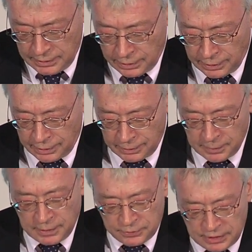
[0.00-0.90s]

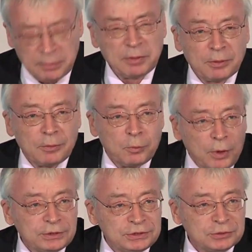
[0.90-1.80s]
They will
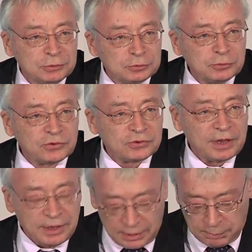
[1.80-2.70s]
want you to
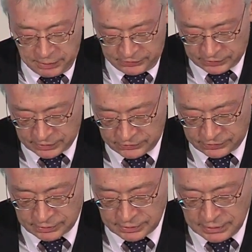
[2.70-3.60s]
stay in
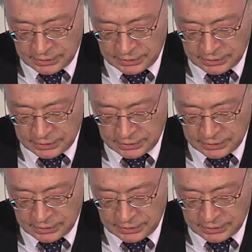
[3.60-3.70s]
business.